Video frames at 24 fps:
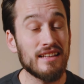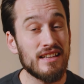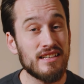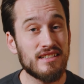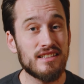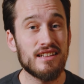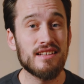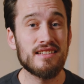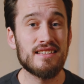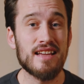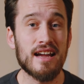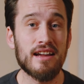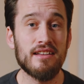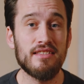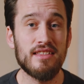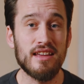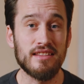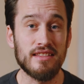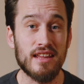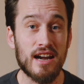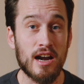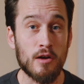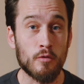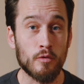leads to the second thing
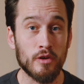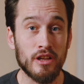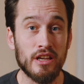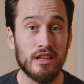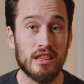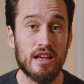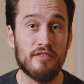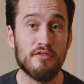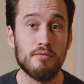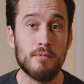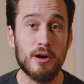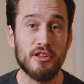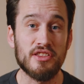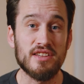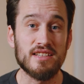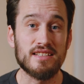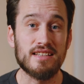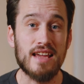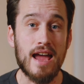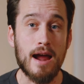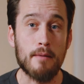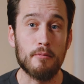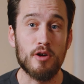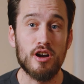that I really love about this
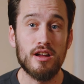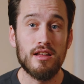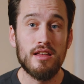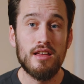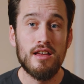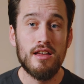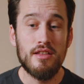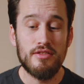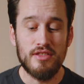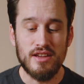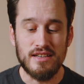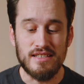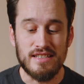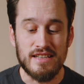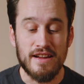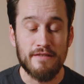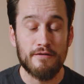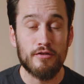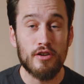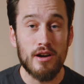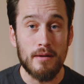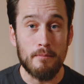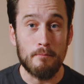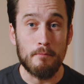camera, the
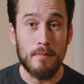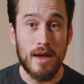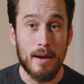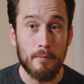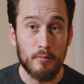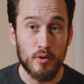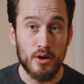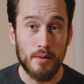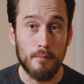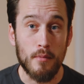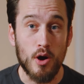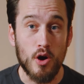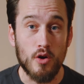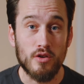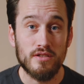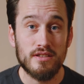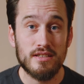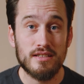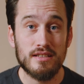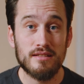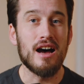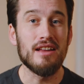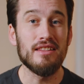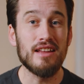different memory
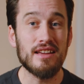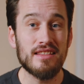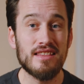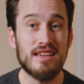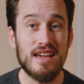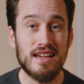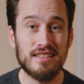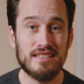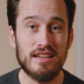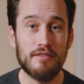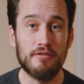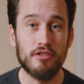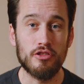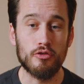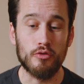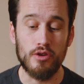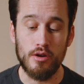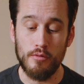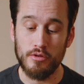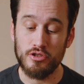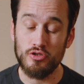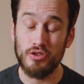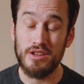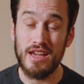modes. Unlike the A7 III,
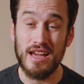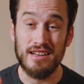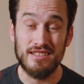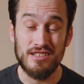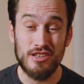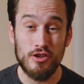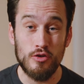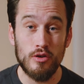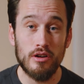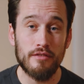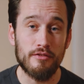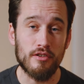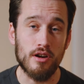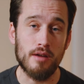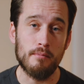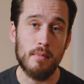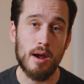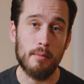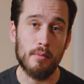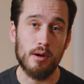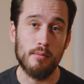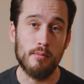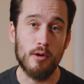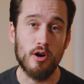which only had 2 different
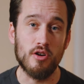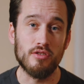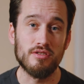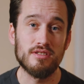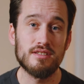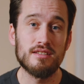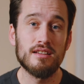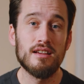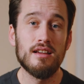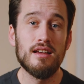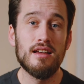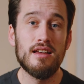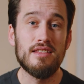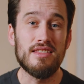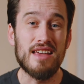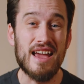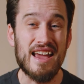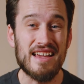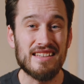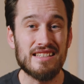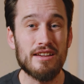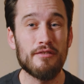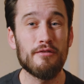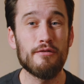memory modes, the
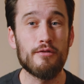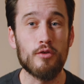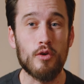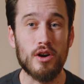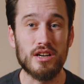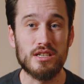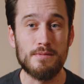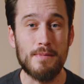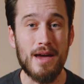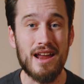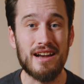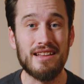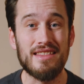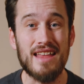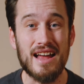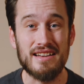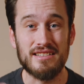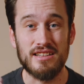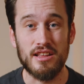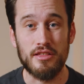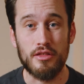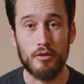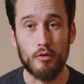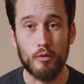A7 IV expanded that
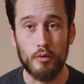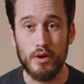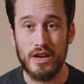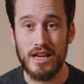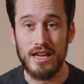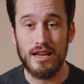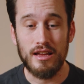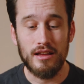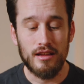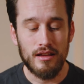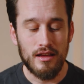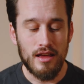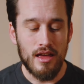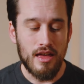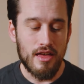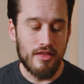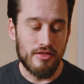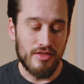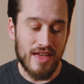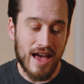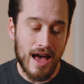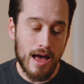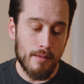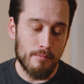to 3.
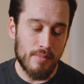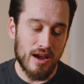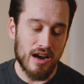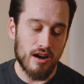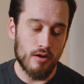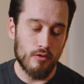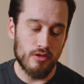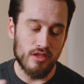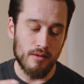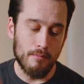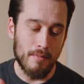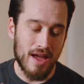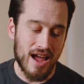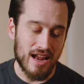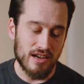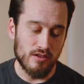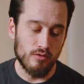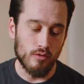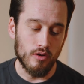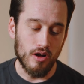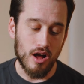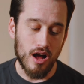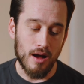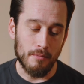That, paired with a
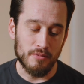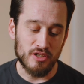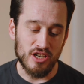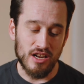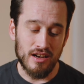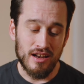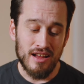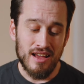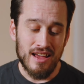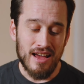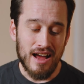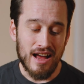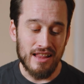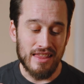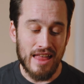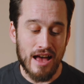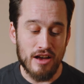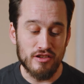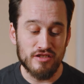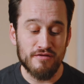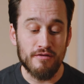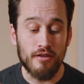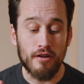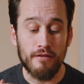manual option,
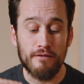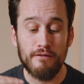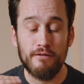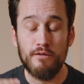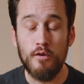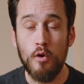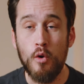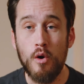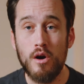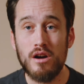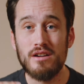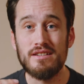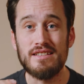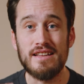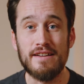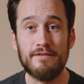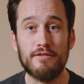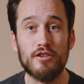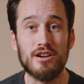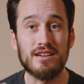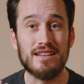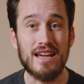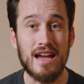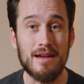allows for 4
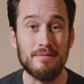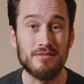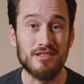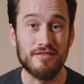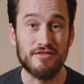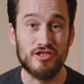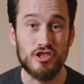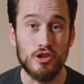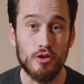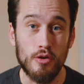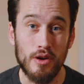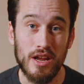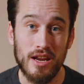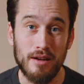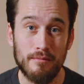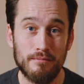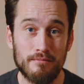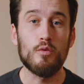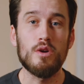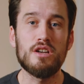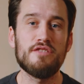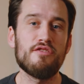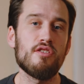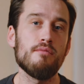different types of shooting,
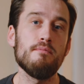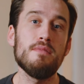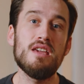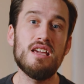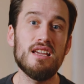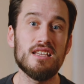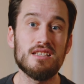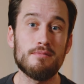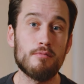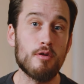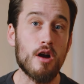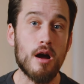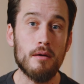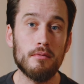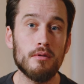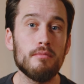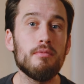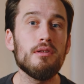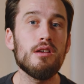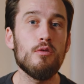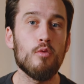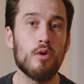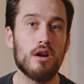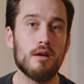which for me is
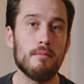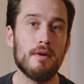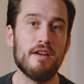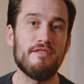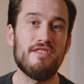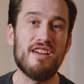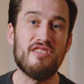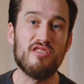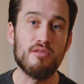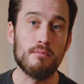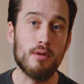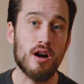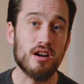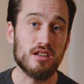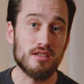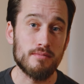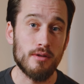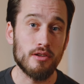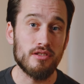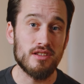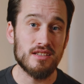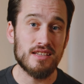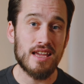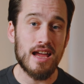probably one of my favorite parts
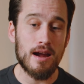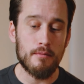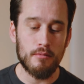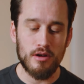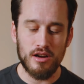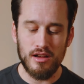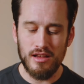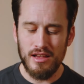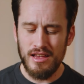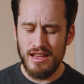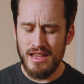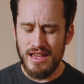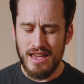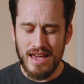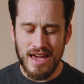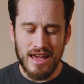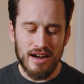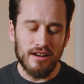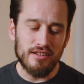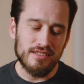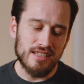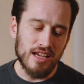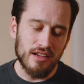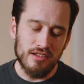about this camera, and
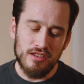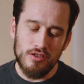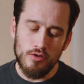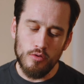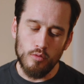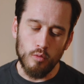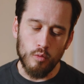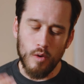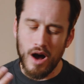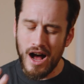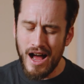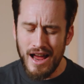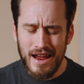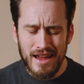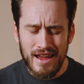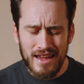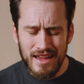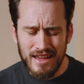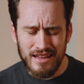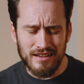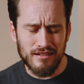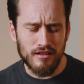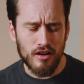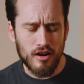I'll tell you why,
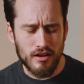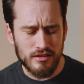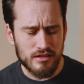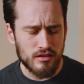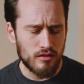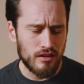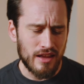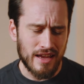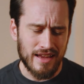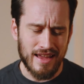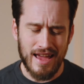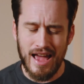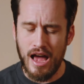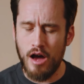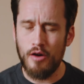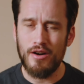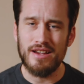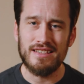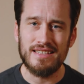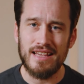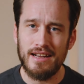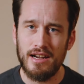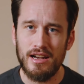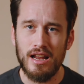and also like how I
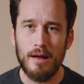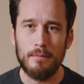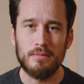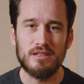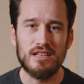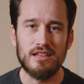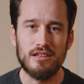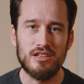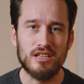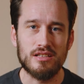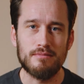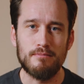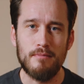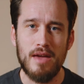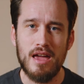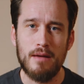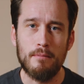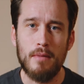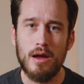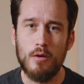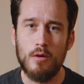set it up to just make my